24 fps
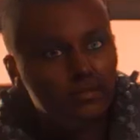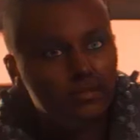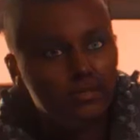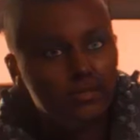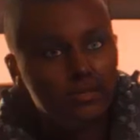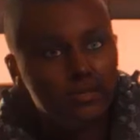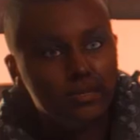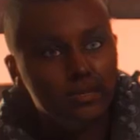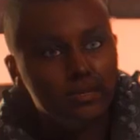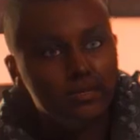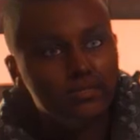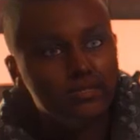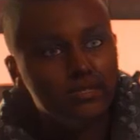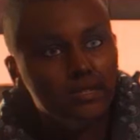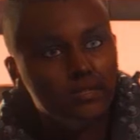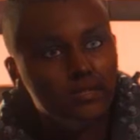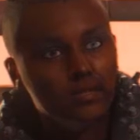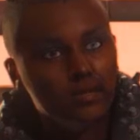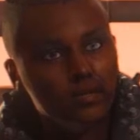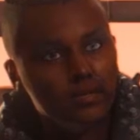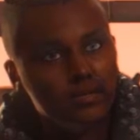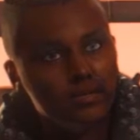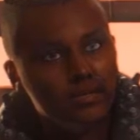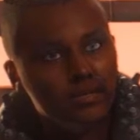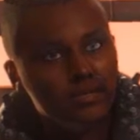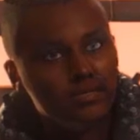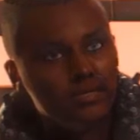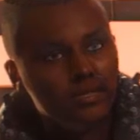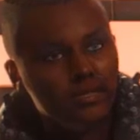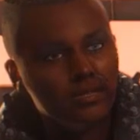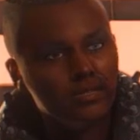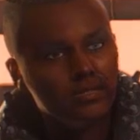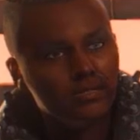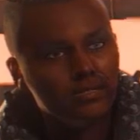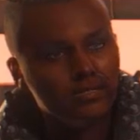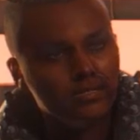That isn't what this
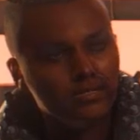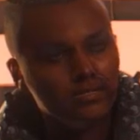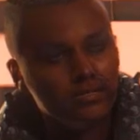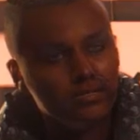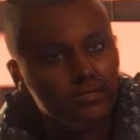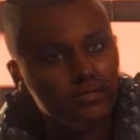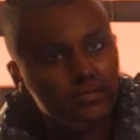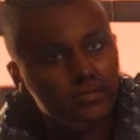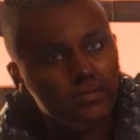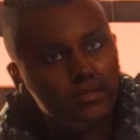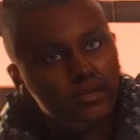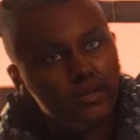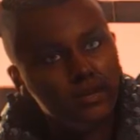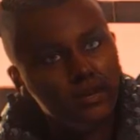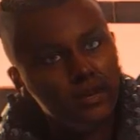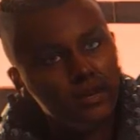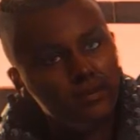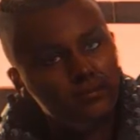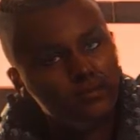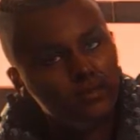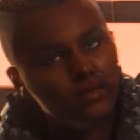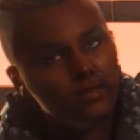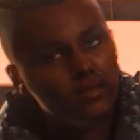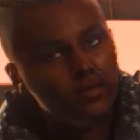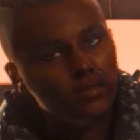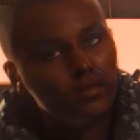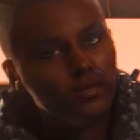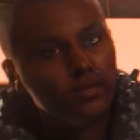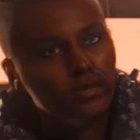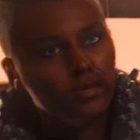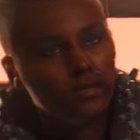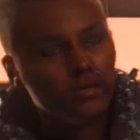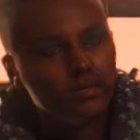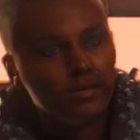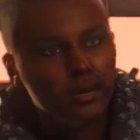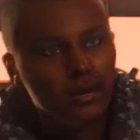is. I'm not working
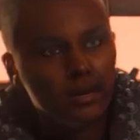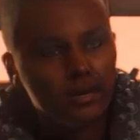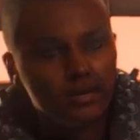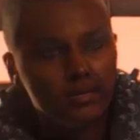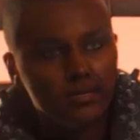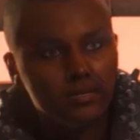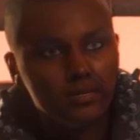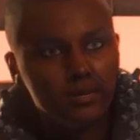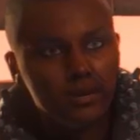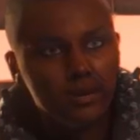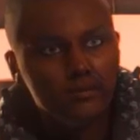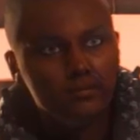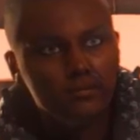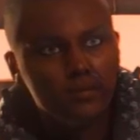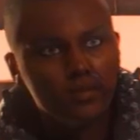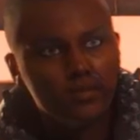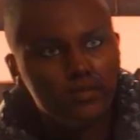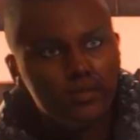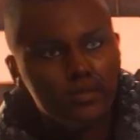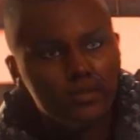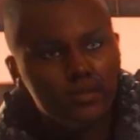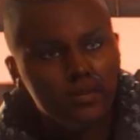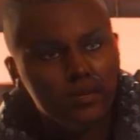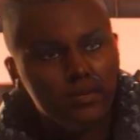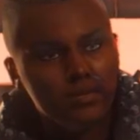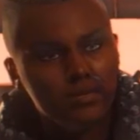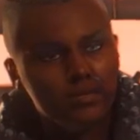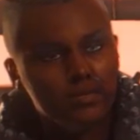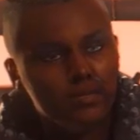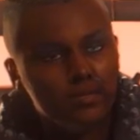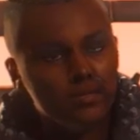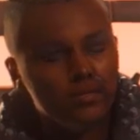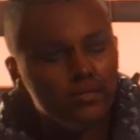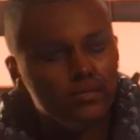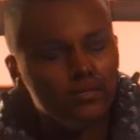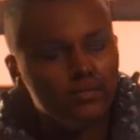with Tan, I'm working with
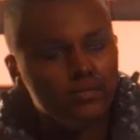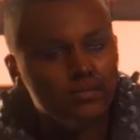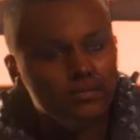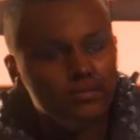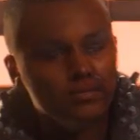you.